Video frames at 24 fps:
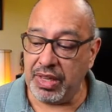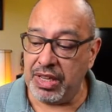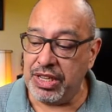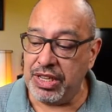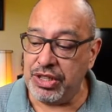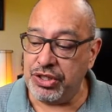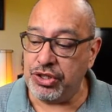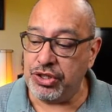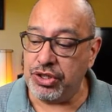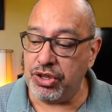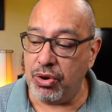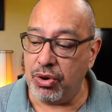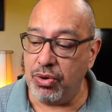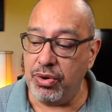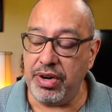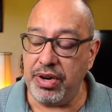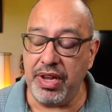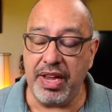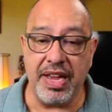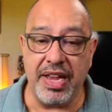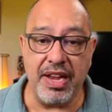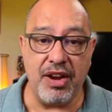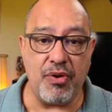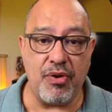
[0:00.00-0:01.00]
He
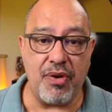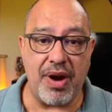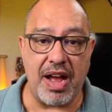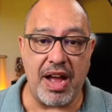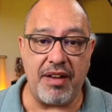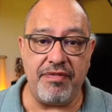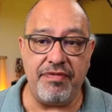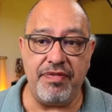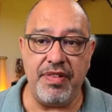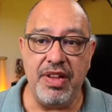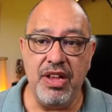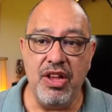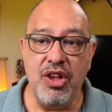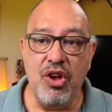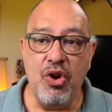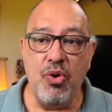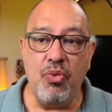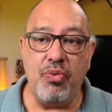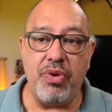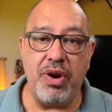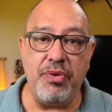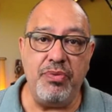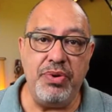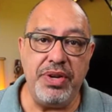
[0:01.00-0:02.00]
showed a graph
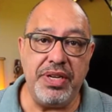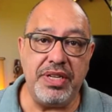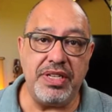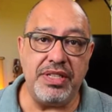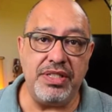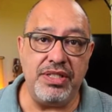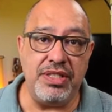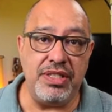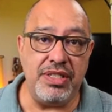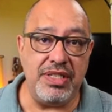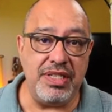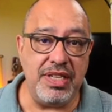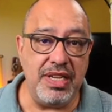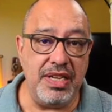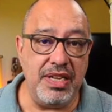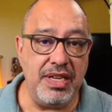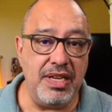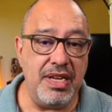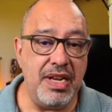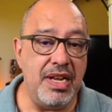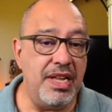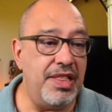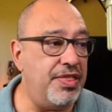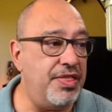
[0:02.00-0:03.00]
where we could
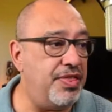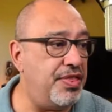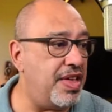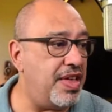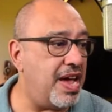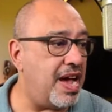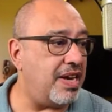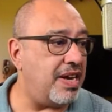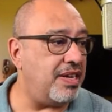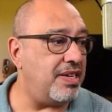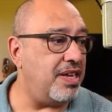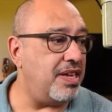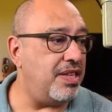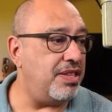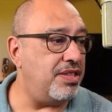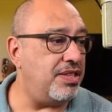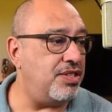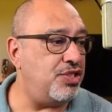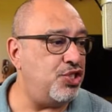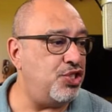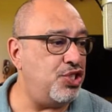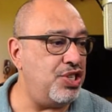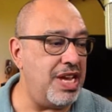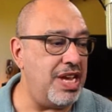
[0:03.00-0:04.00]
see that
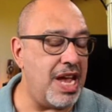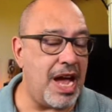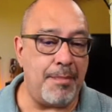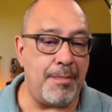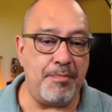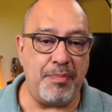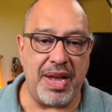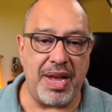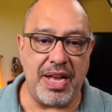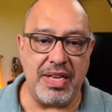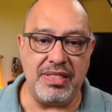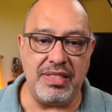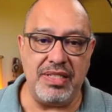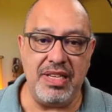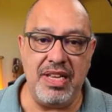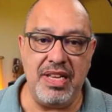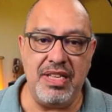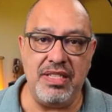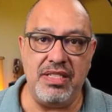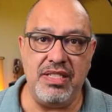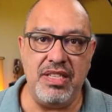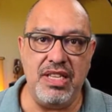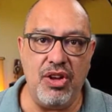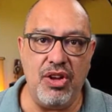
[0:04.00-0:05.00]
Chiapas
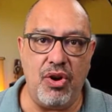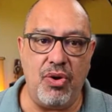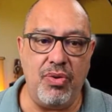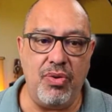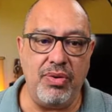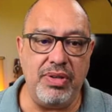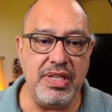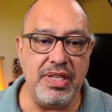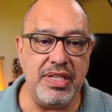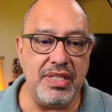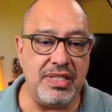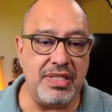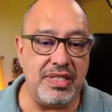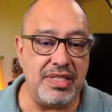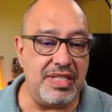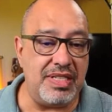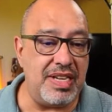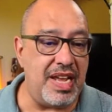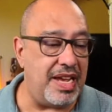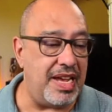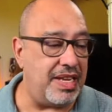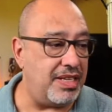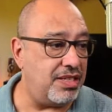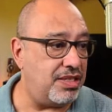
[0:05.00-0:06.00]
is the only
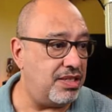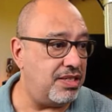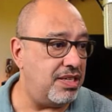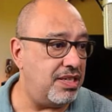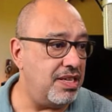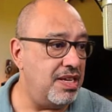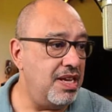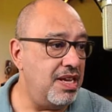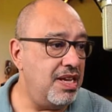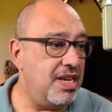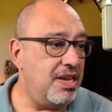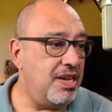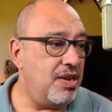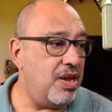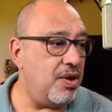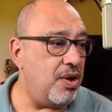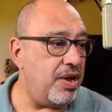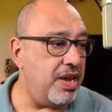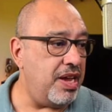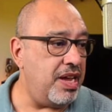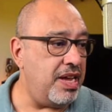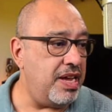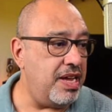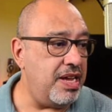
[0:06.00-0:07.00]
state
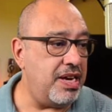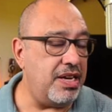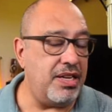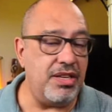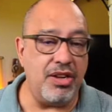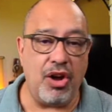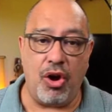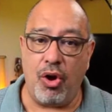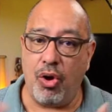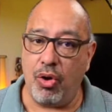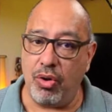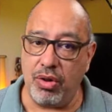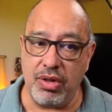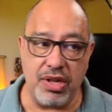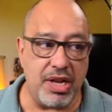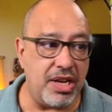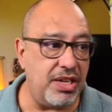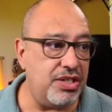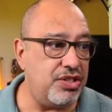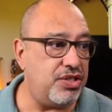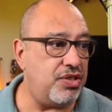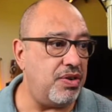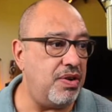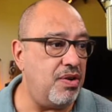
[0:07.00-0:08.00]
in the whole
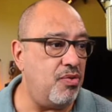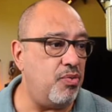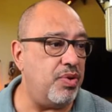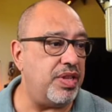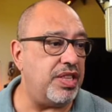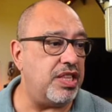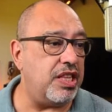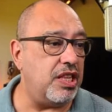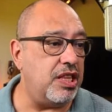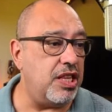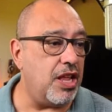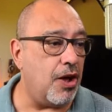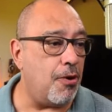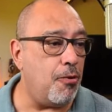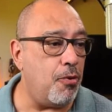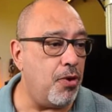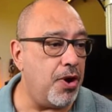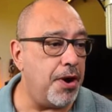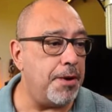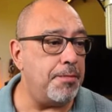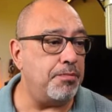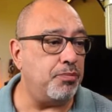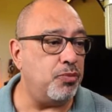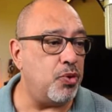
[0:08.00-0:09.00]
country with
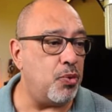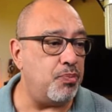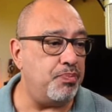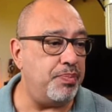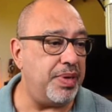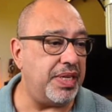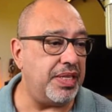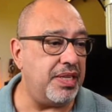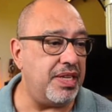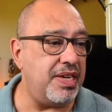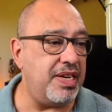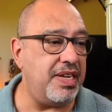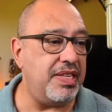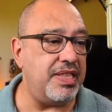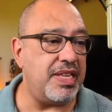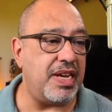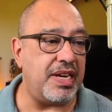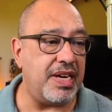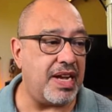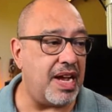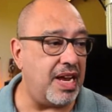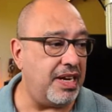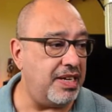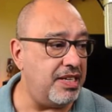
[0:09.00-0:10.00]
lower mobility
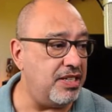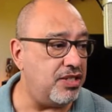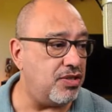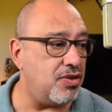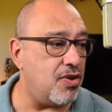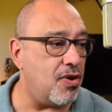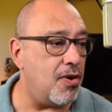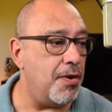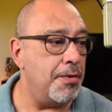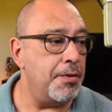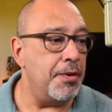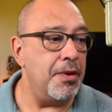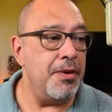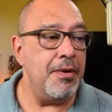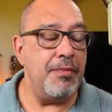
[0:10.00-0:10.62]
than Jalisco.